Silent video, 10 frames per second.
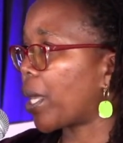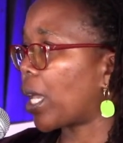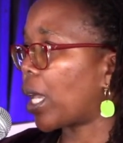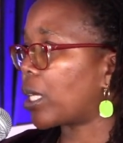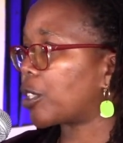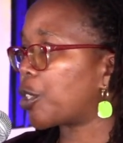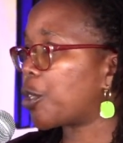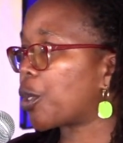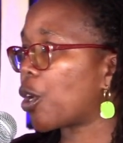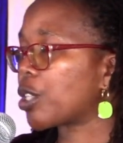And, you know,
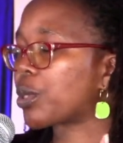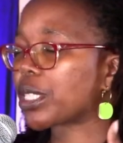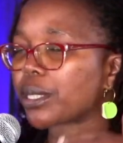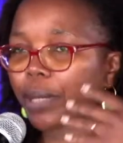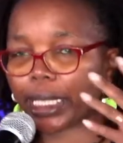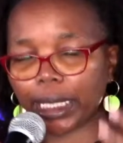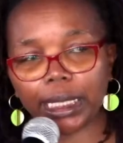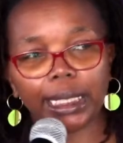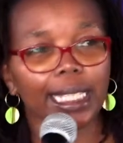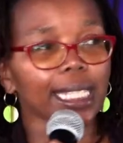God was making
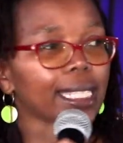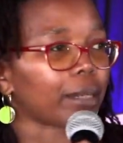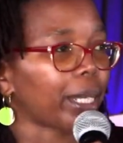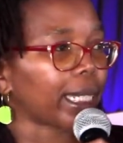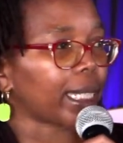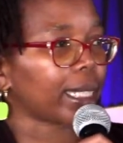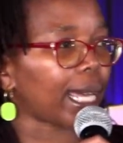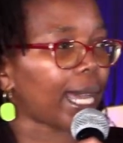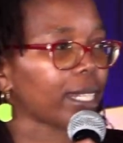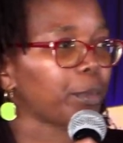this and making
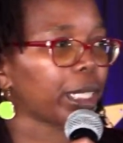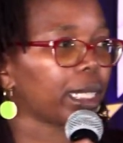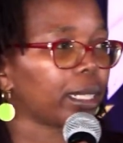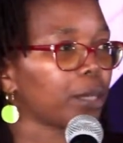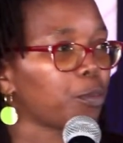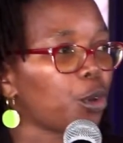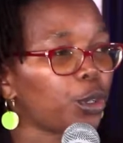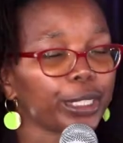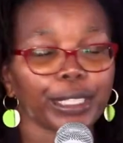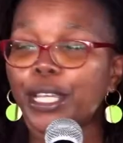that, making the
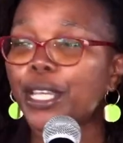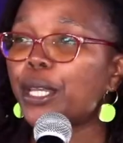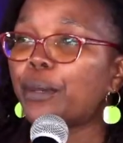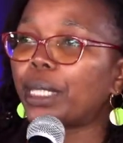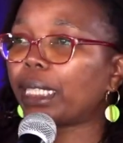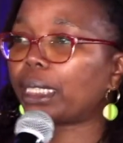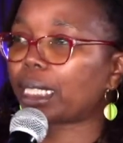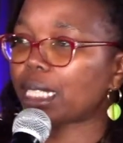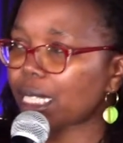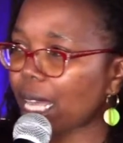moon, making the
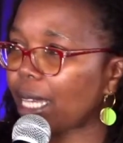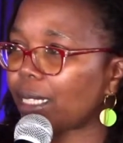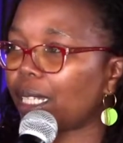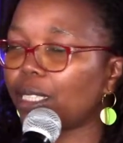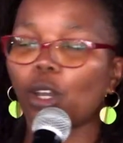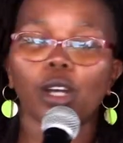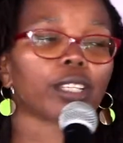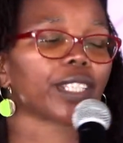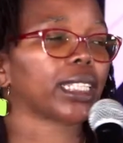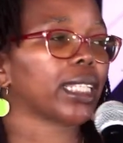sun, and all of
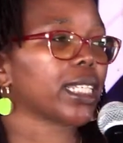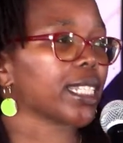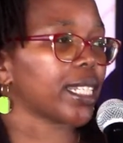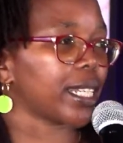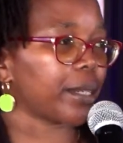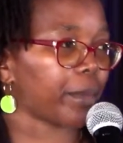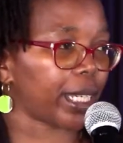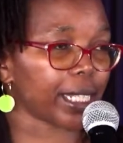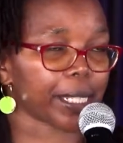the things that he made.